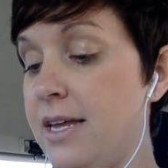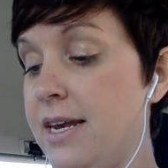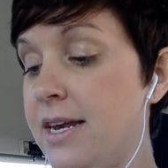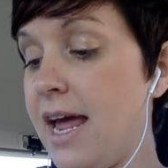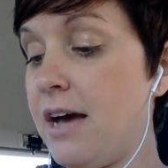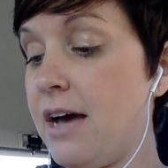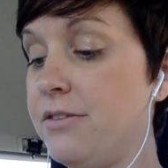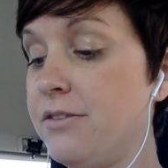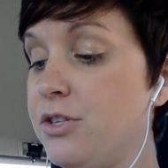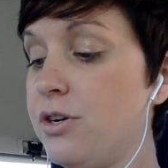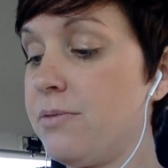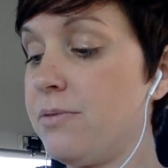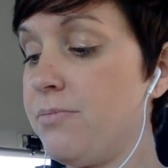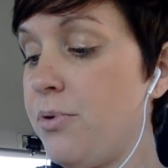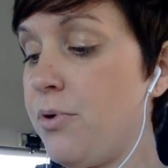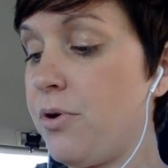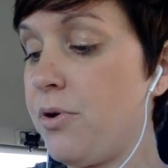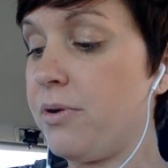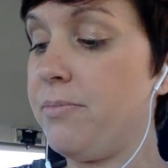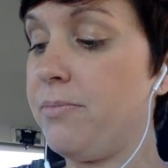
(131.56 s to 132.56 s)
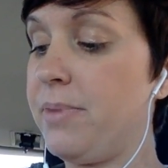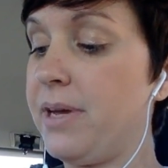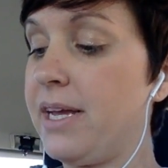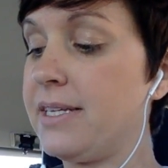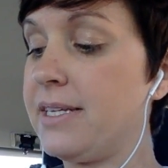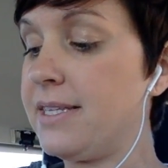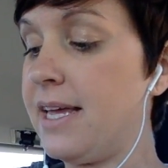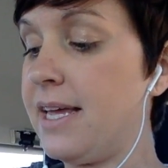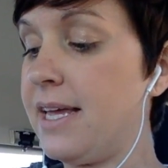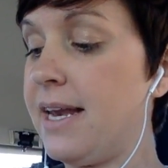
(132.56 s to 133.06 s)
Nouns are important
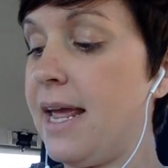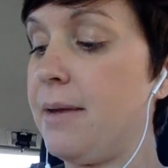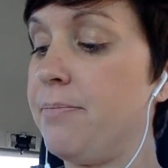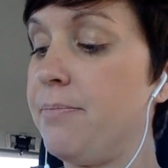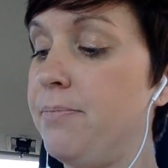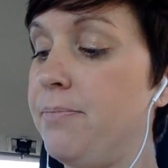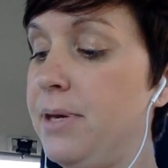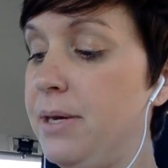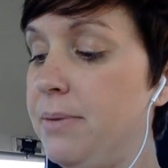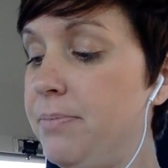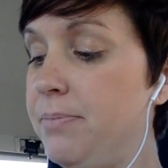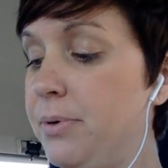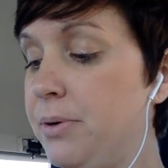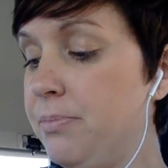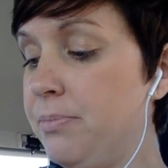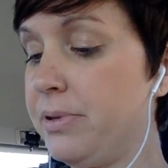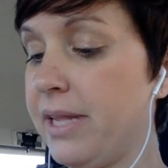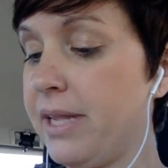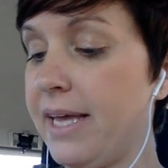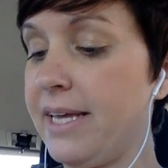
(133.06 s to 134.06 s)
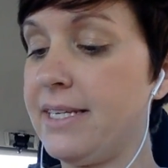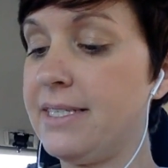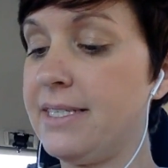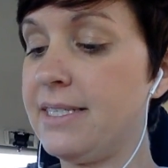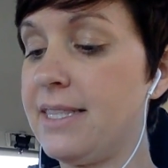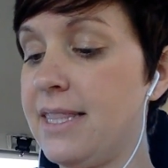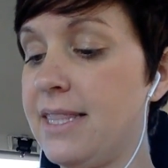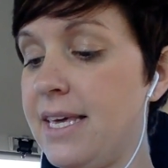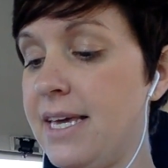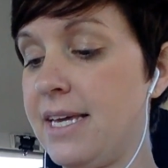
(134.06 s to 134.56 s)
because they name people,
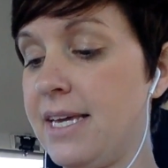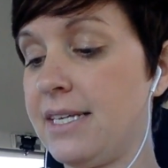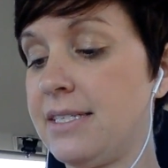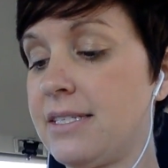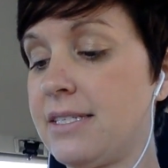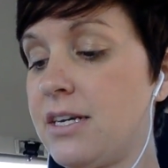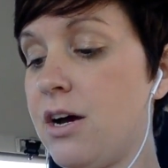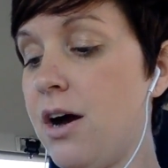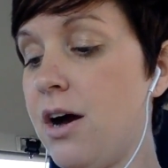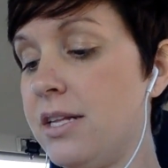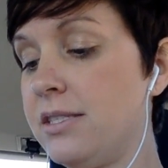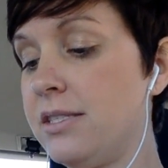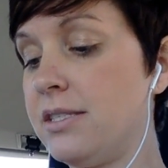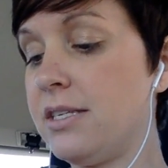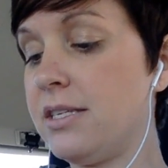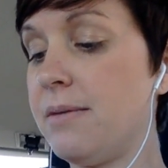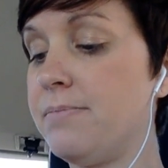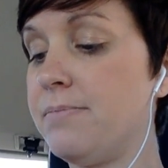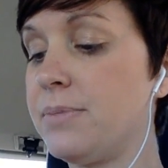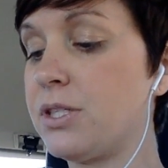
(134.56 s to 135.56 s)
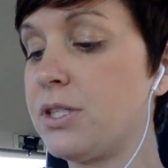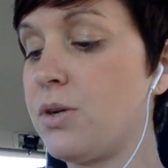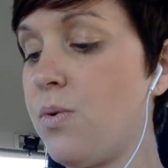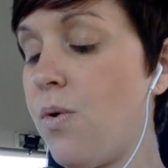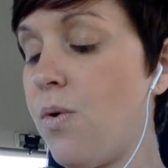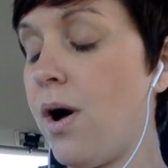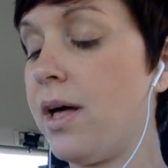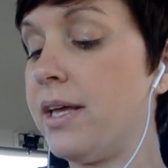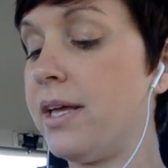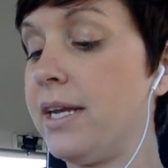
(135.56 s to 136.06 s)
place, things, concepts,
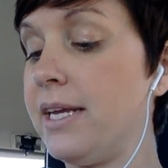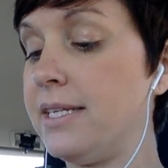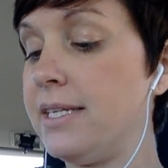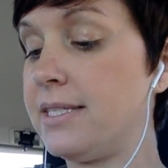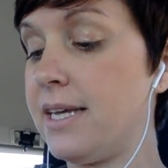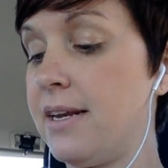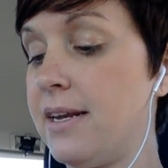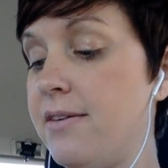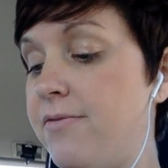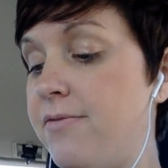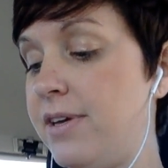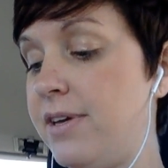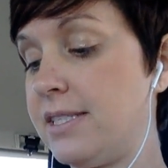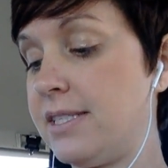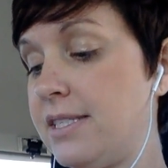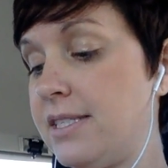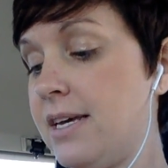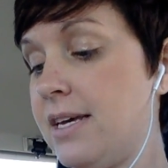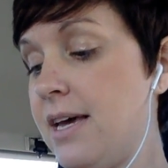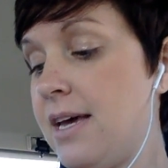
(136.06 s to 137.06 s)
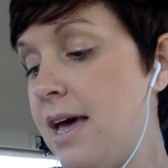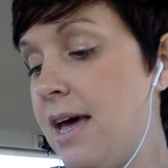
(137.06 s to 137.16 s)
qualities, and events.